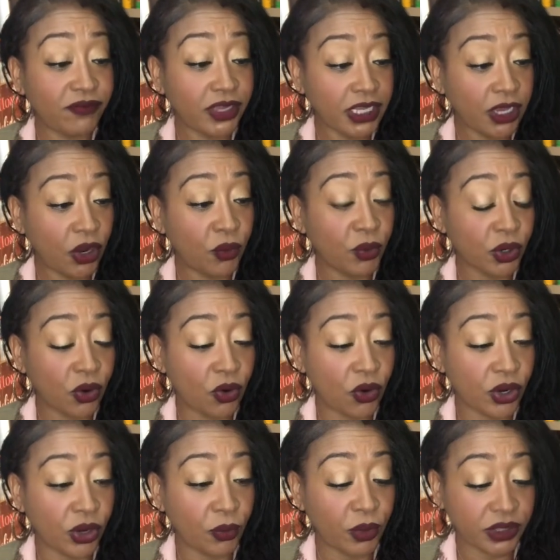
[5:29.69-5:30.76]
video
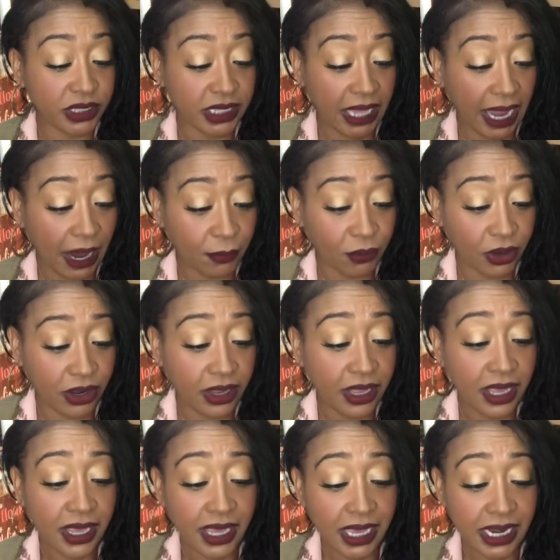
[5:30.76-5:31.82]
recorder with camera.
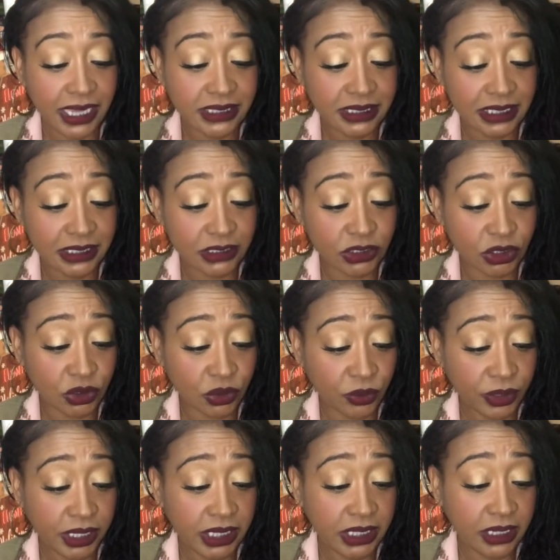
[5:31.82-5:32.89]
It has a
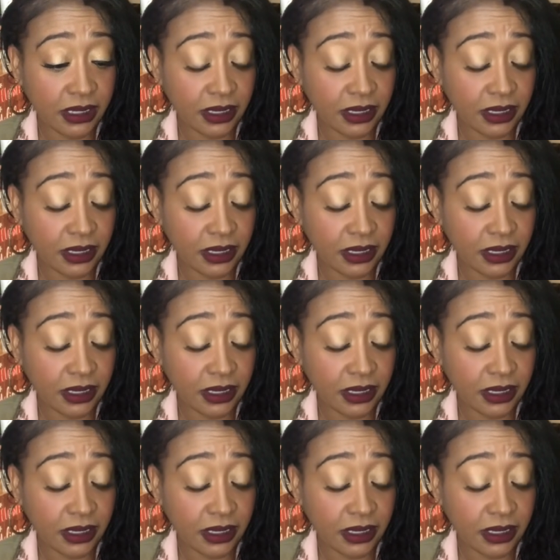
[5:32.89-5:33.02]
screen